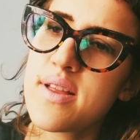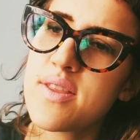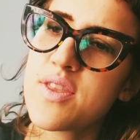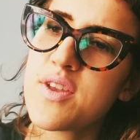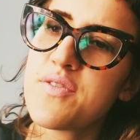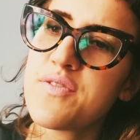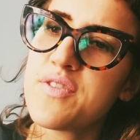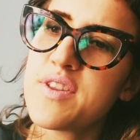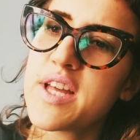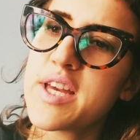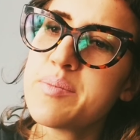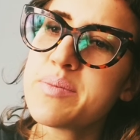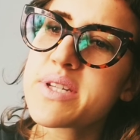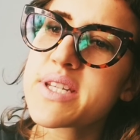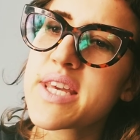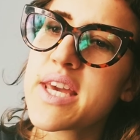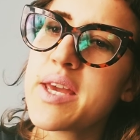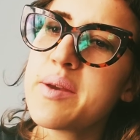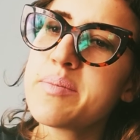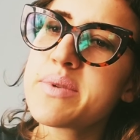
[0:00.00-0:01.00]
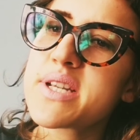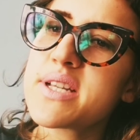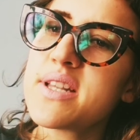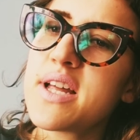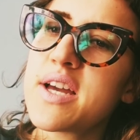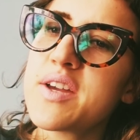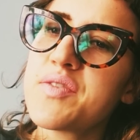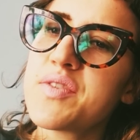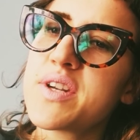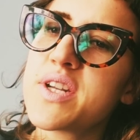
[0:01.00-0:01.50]
The flames came to
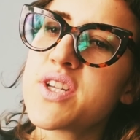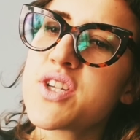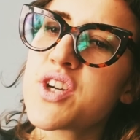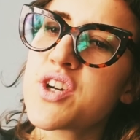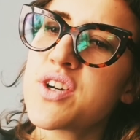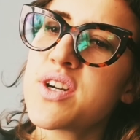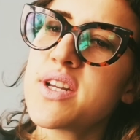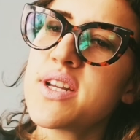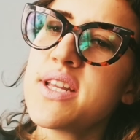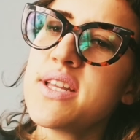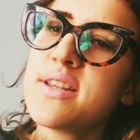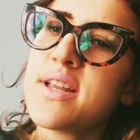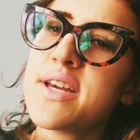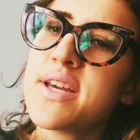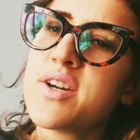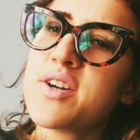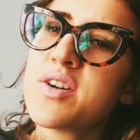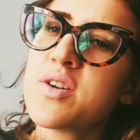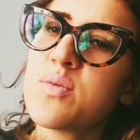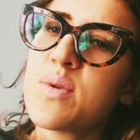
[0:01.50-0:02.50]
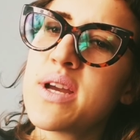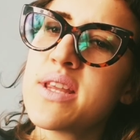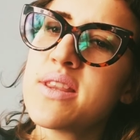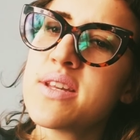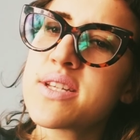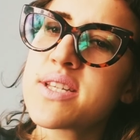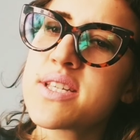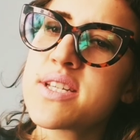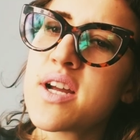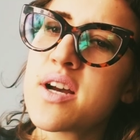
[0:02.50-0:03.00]
life an eternity later in a way
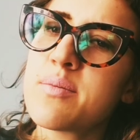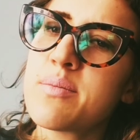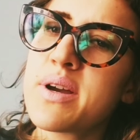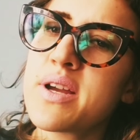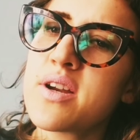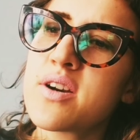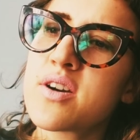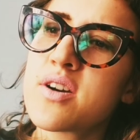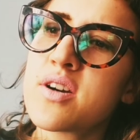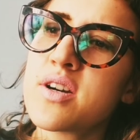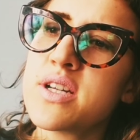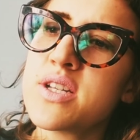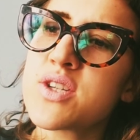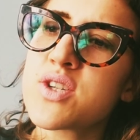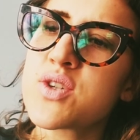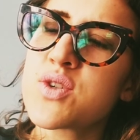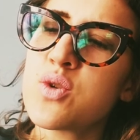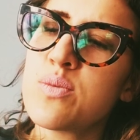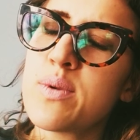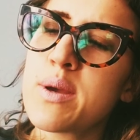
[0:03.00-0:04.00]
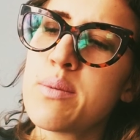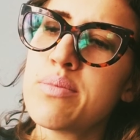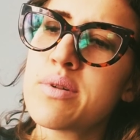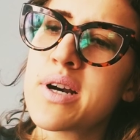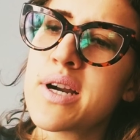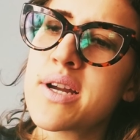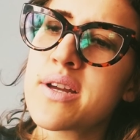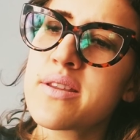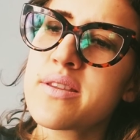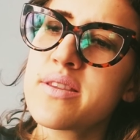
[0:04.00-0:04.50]
that stopped my heart and stole my
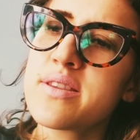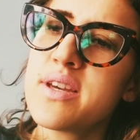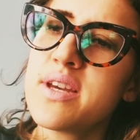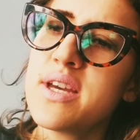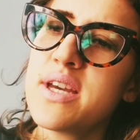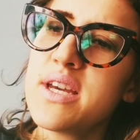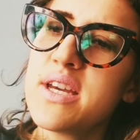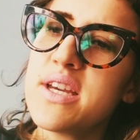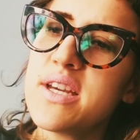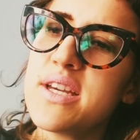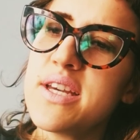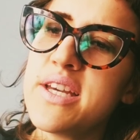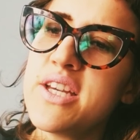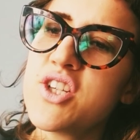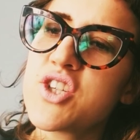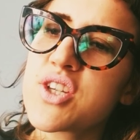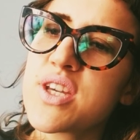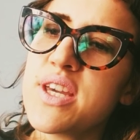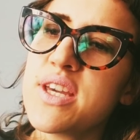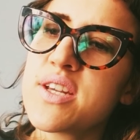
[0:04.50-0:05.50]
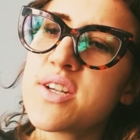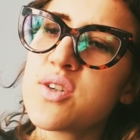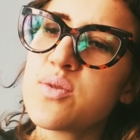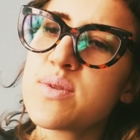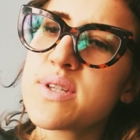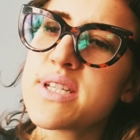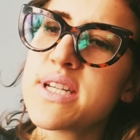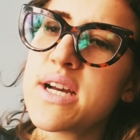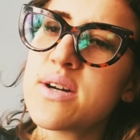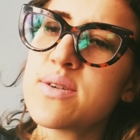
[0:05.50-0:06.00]
breath. Each candle
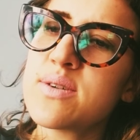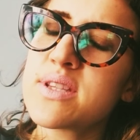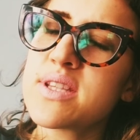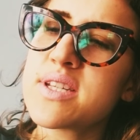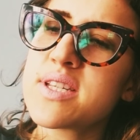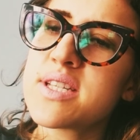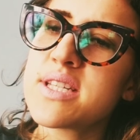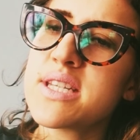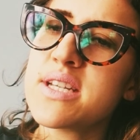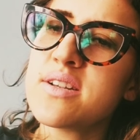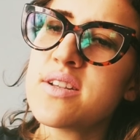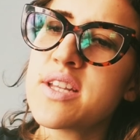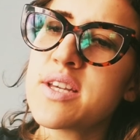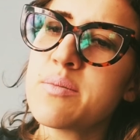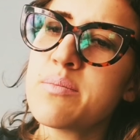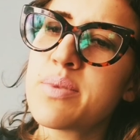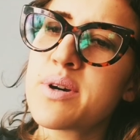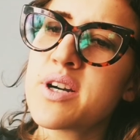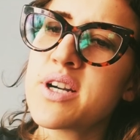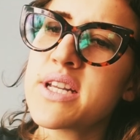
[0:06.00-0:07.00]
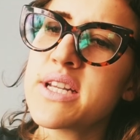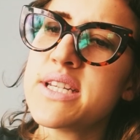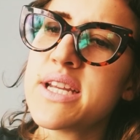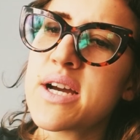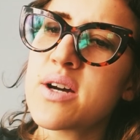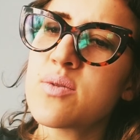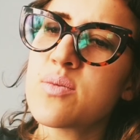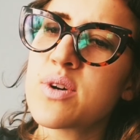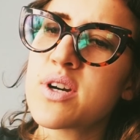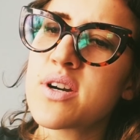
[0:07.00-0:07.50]
was now on the ceiling, burning
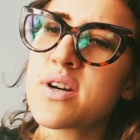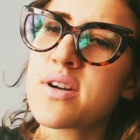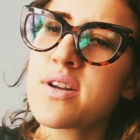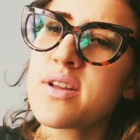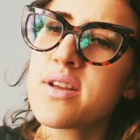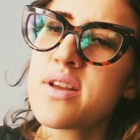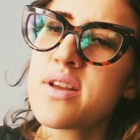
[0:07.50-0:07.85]
downward.